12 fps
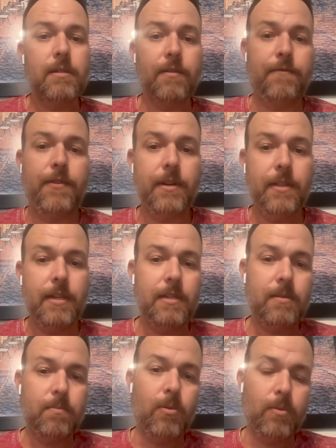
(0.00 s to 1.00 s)
to feel
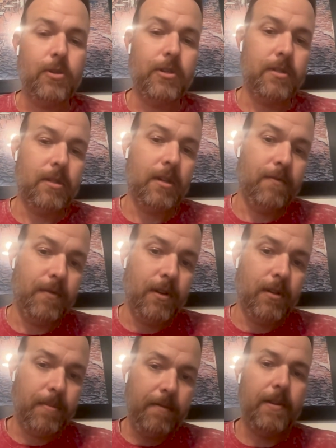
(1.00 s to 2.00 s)
these emotions of you
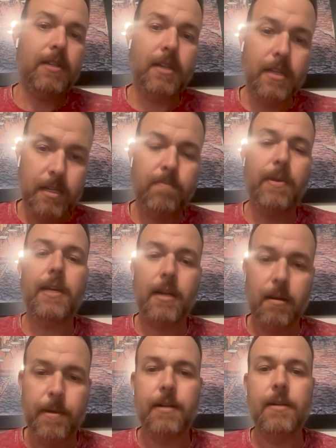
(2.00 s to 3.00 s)
know the PVCs
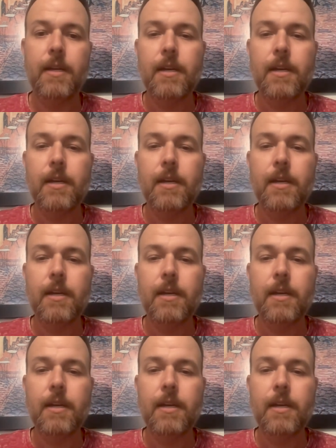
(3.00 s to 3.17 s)
becoming